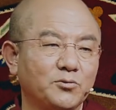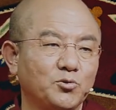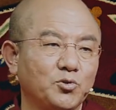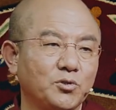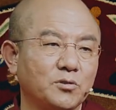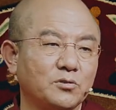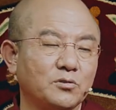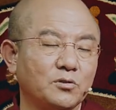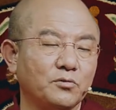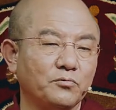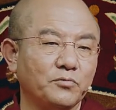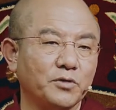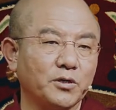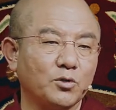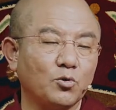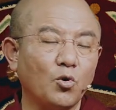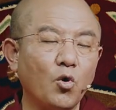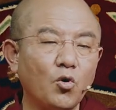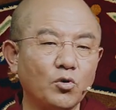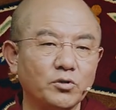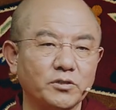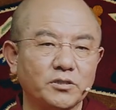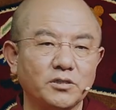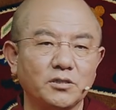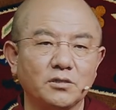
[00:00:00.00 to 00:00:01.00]
Some
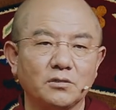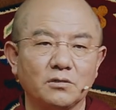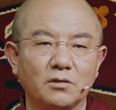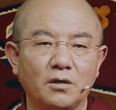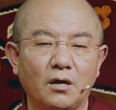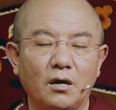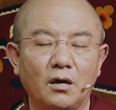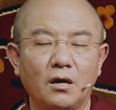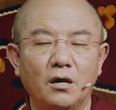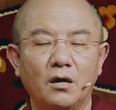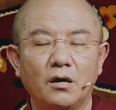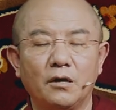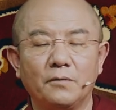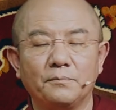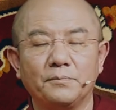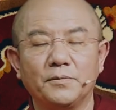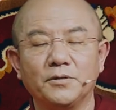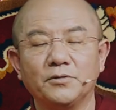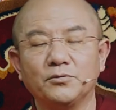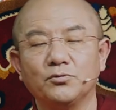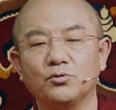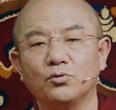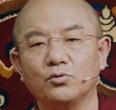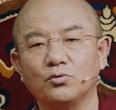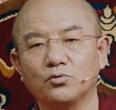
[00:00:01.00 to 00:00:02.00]
Buddhists, when
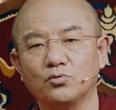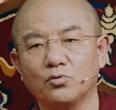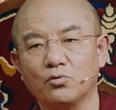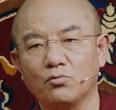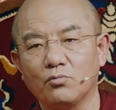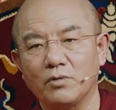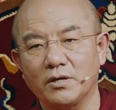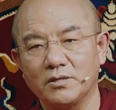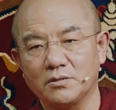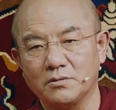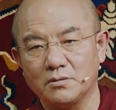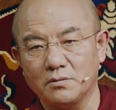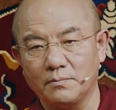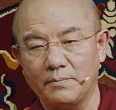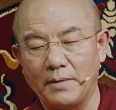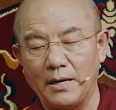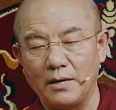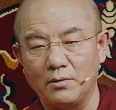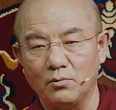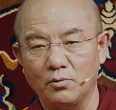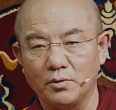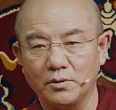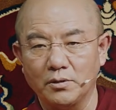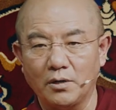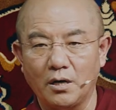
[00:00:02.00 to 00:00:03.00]
they're
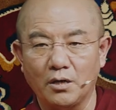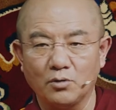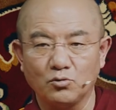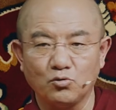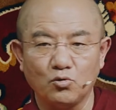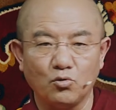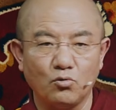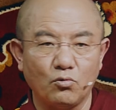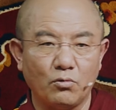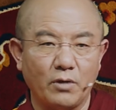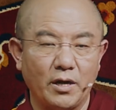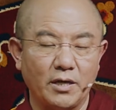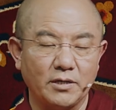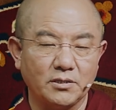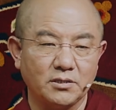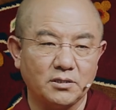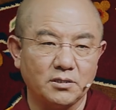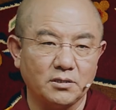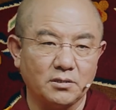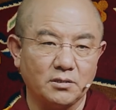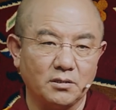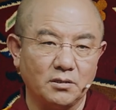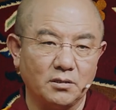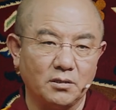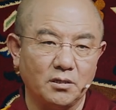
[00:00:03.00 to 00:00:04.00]
studying
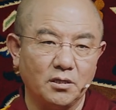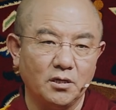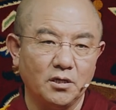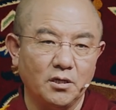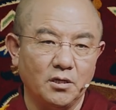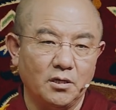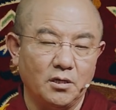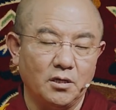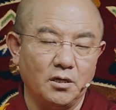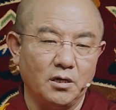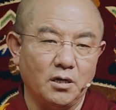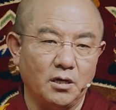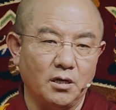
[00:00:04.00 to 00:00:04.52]
emptiness,